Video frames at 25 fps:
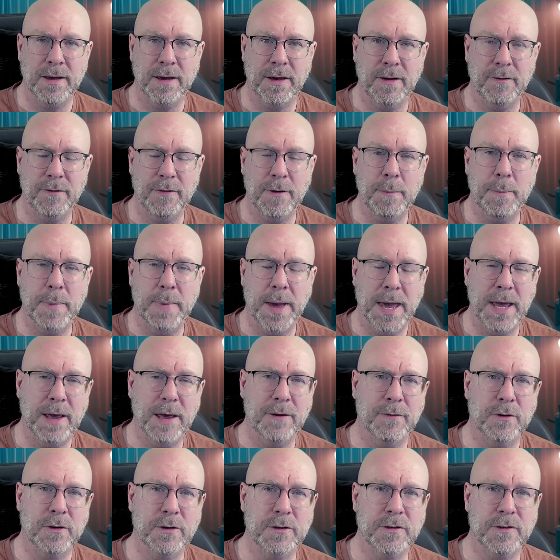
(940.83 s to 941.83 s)
paying
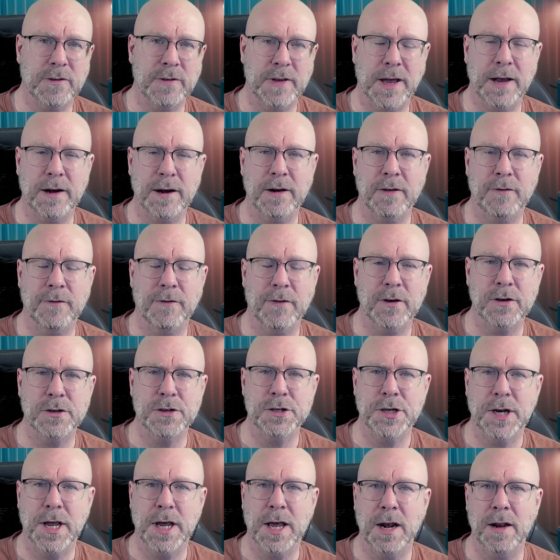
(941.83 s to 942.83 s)
for a standard
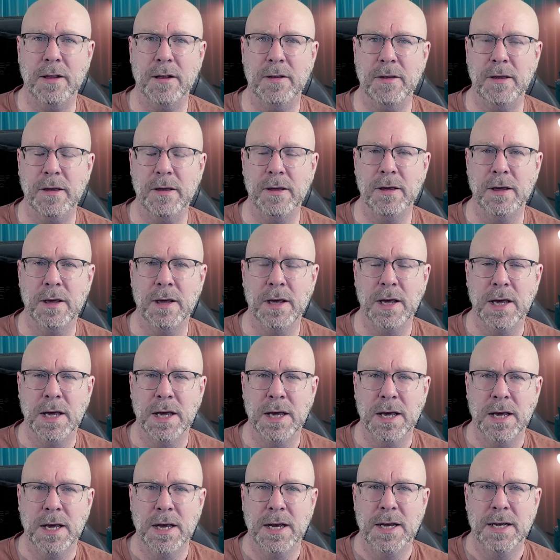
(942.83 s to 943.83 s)
functionality,
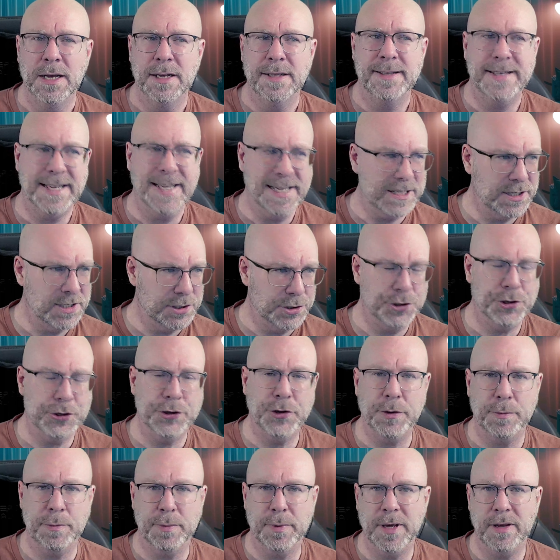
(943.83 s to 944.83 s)
this
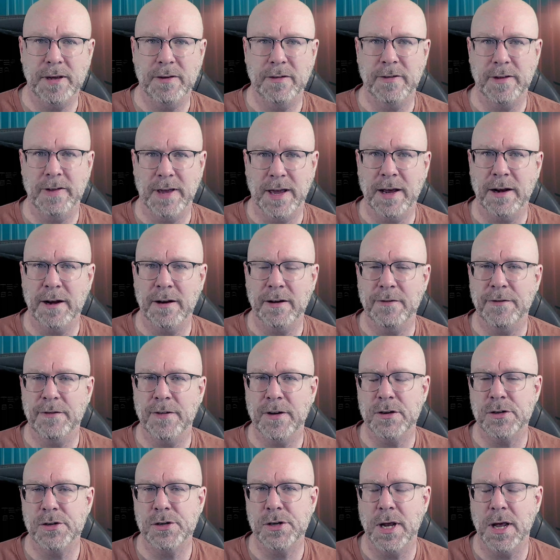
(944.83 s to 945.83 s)
should be standard
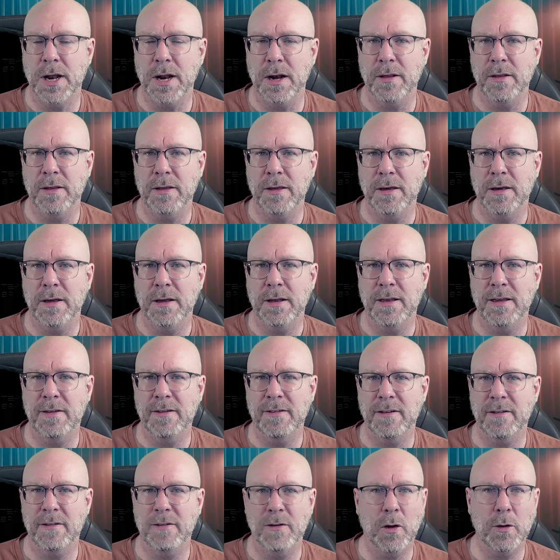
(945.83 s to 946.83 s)
functionality. This
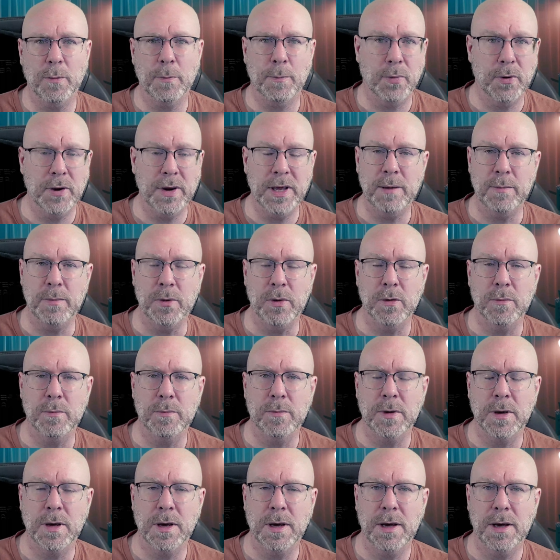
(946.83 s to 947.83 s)
is not premium.
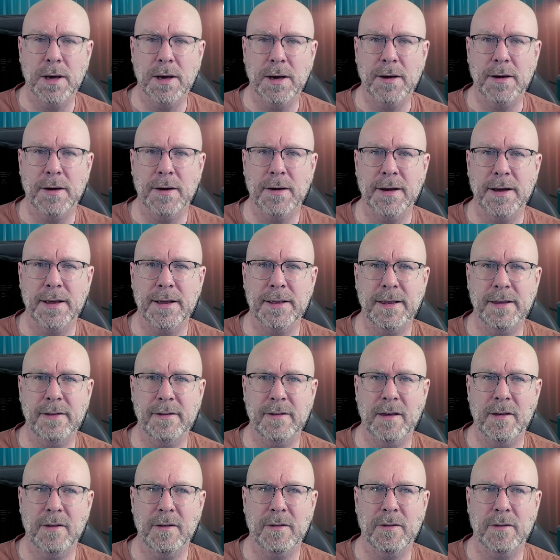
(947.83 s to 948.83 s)
This
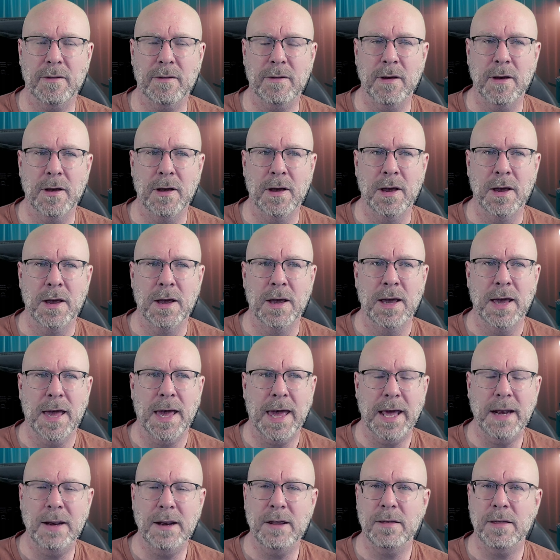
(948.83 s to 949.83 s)
is
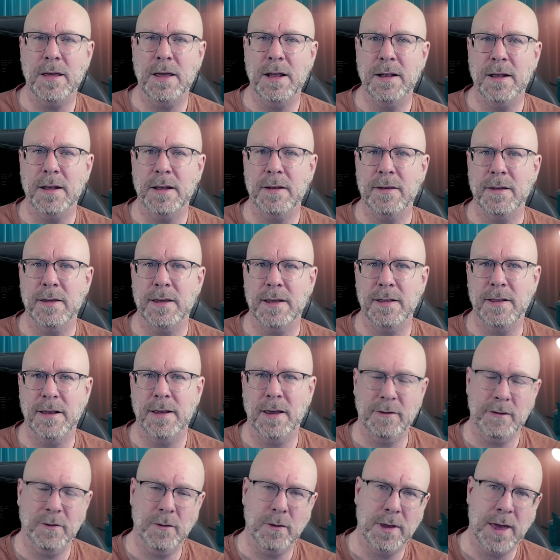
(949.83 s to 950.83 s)
anything that does
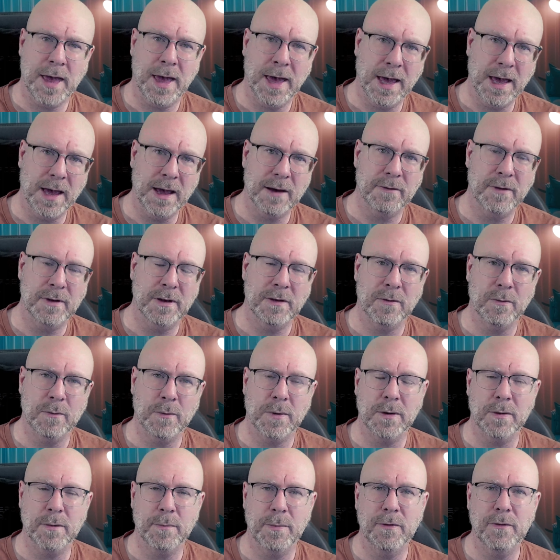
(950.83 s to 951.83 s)
not have this
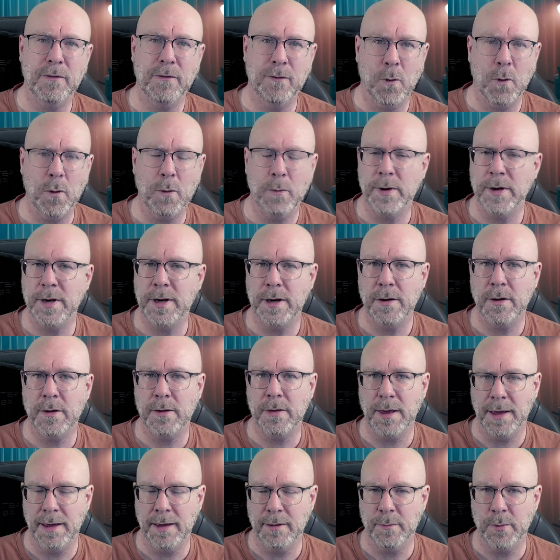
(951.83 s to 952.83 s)
one. Before we did not
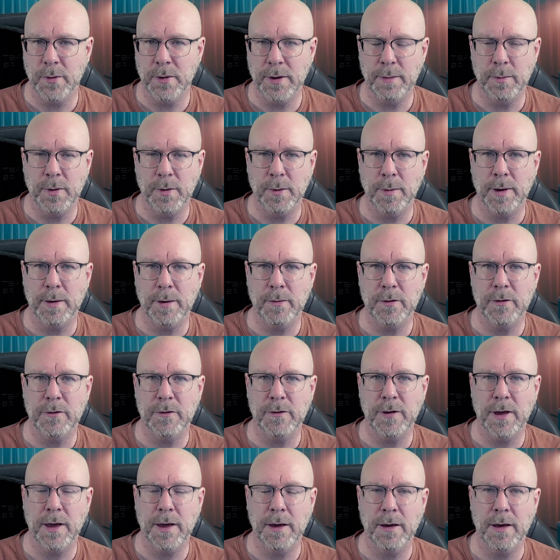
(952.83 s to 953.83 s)
have premium, I would
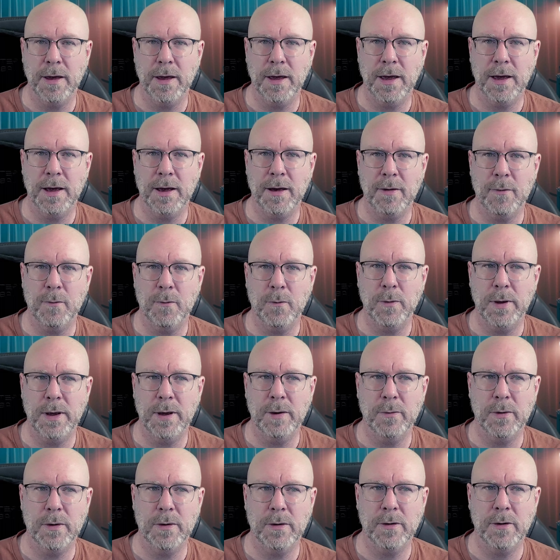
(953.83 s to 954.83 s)
say. We
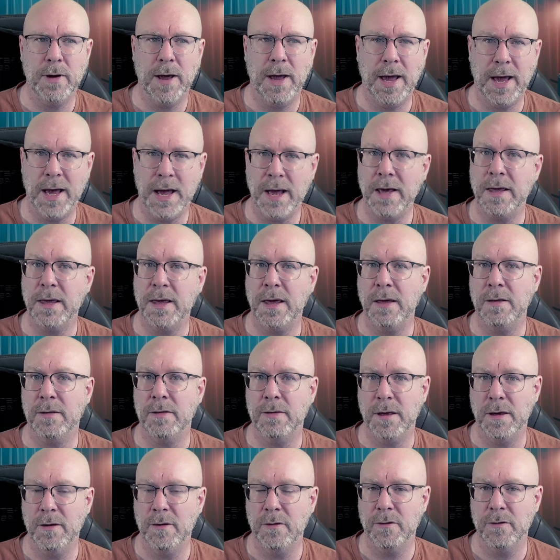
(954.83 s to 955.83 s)
were hacking
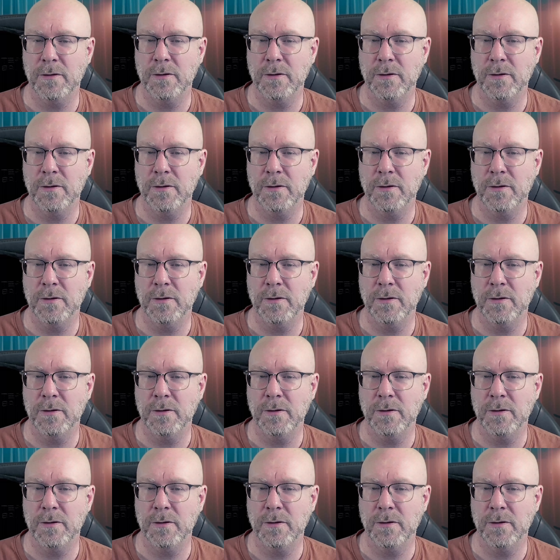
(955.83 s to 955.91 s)
things.